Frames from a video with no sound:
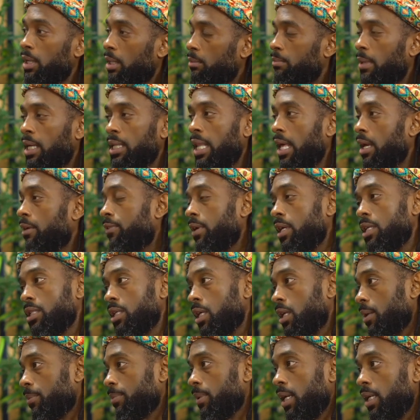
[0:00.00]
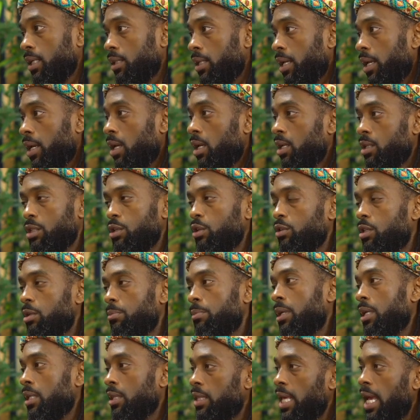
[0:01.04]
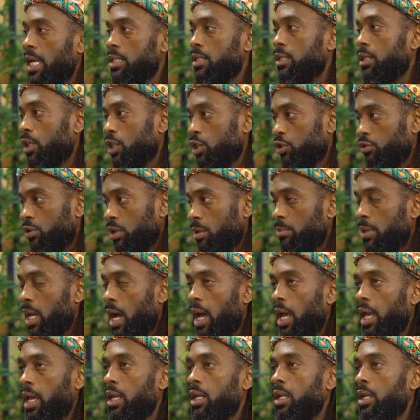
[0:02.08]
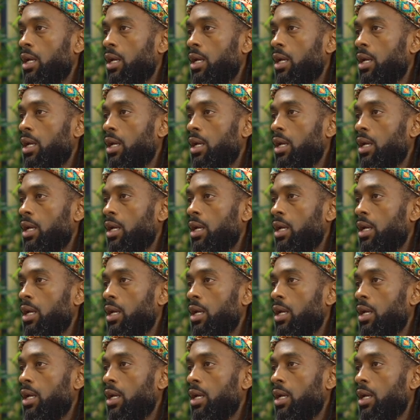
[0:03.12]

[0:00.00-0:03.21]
My life ain't set up like that. So to me, that's an extreme diet.